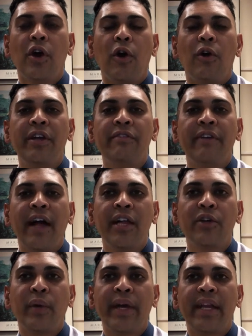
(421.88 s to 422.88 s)
or
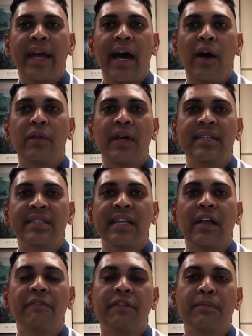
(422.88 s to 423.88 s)
evaluate how they
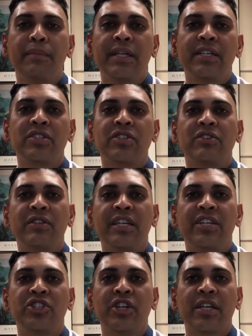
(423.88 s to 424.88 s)
self-administer
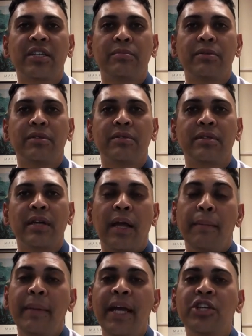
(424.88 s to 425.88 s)
the injectables
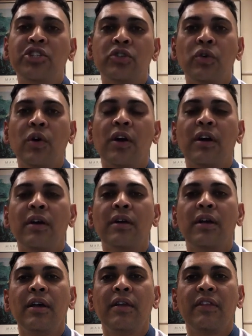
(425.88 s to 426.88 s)
and make sure
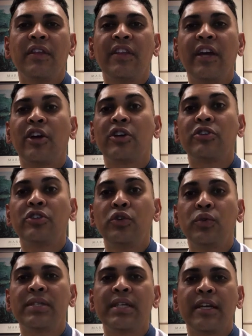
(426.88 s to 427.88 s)
that they're
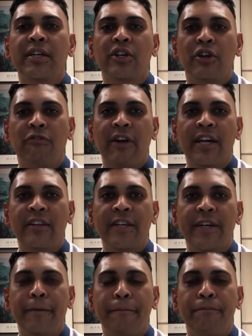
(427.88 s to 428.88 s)
using it
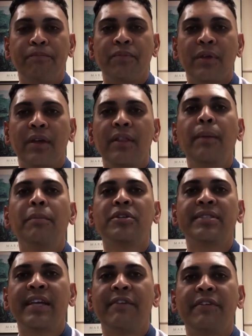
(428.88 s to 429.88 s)
correctly. Number
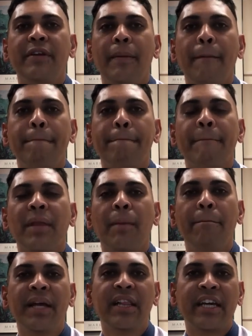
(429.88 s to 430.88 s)
seven,
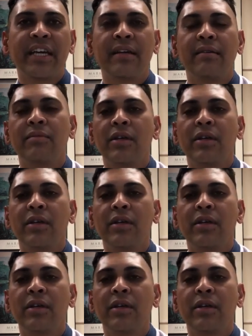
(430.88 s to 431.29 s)
billing.